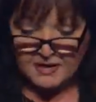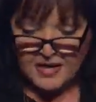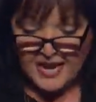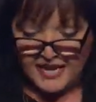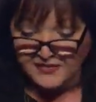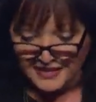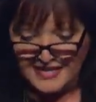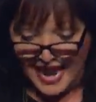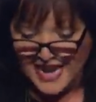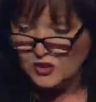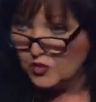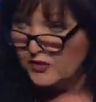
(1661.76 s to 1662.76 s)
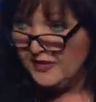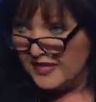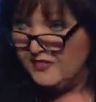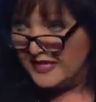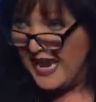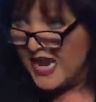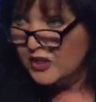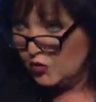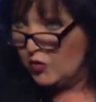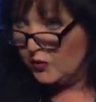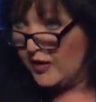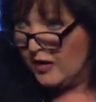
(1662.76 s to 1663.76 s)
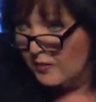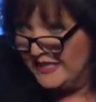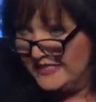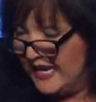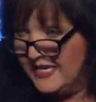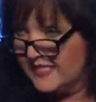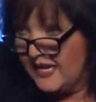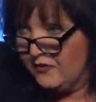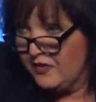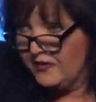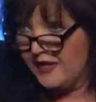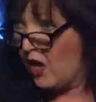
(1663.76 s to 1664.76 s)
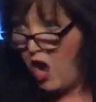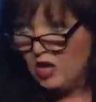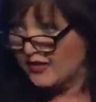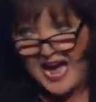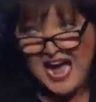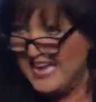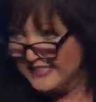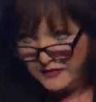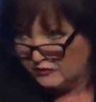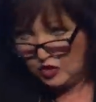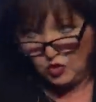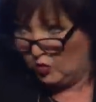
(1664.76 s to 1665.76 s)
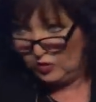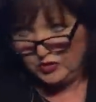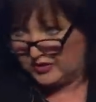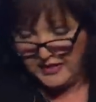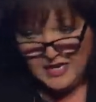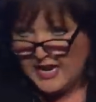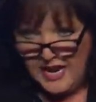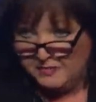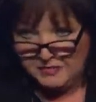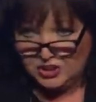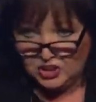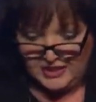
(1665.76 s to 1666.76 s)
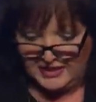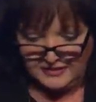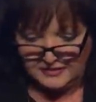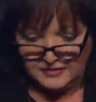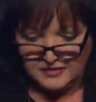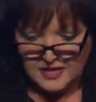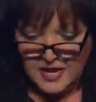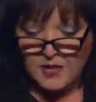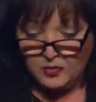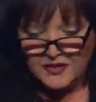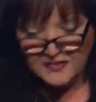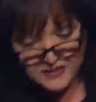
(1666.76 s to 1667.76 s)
Yeah. In the natural realm, it takes everything, all kinds of tools and machines. Well, in the